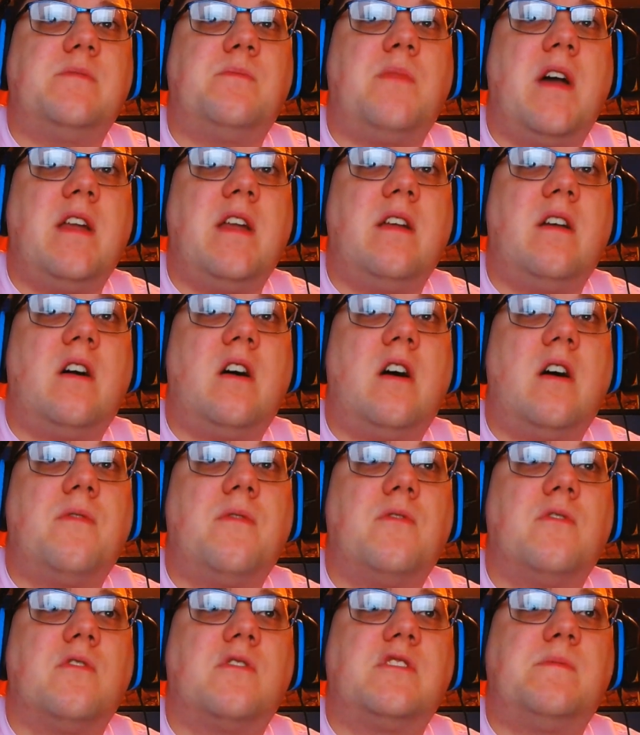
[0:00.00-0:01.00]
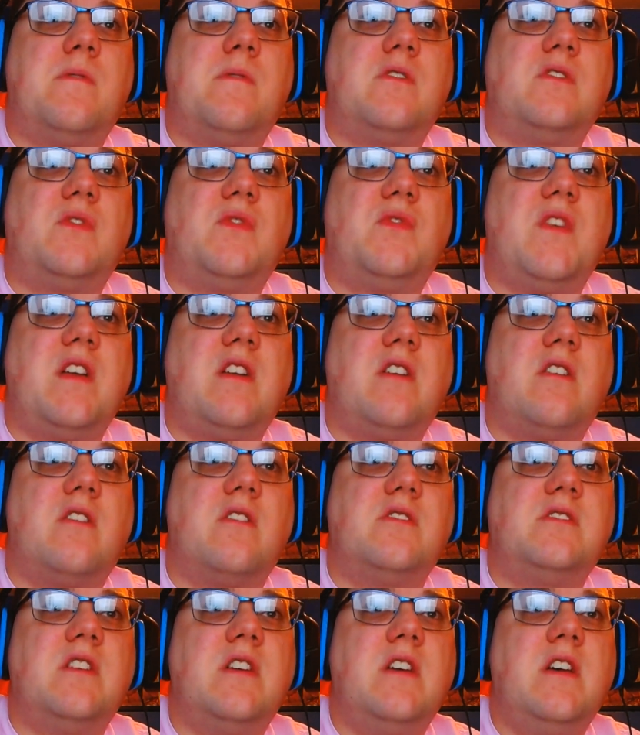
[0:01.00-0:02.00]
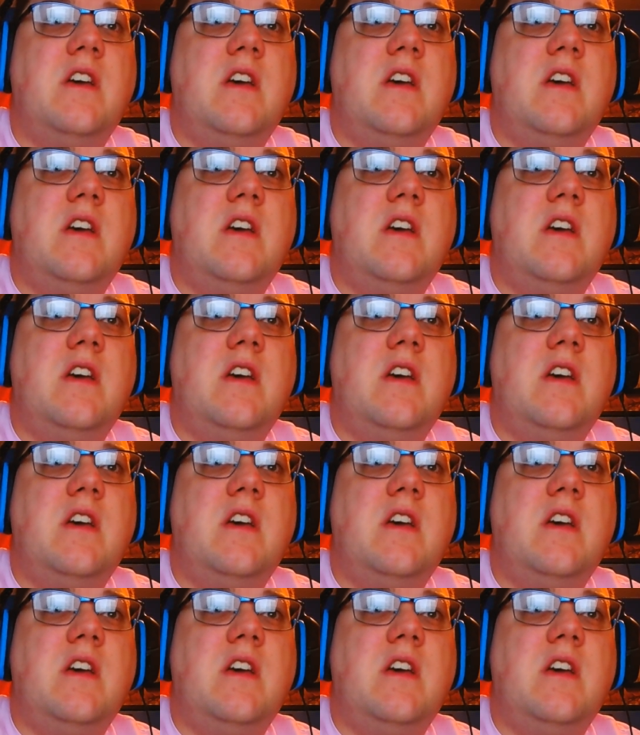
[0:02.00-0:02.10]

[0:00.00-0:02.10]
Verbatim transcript: biting off her exposed fingers,